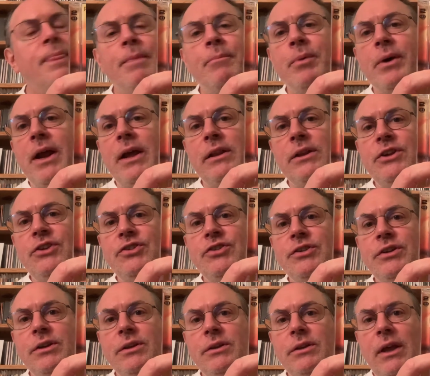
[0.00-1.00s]
But at least
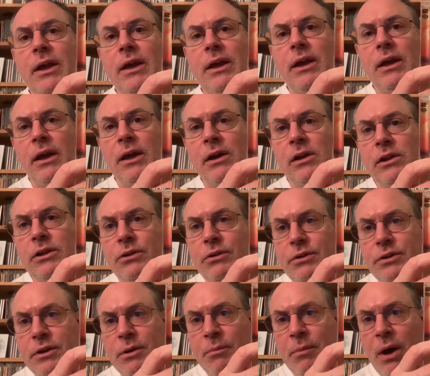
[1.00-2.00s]
they
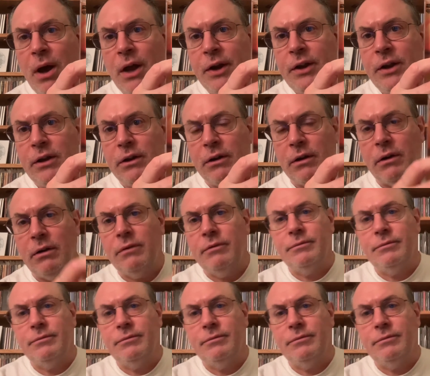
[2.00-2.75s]
included them on here.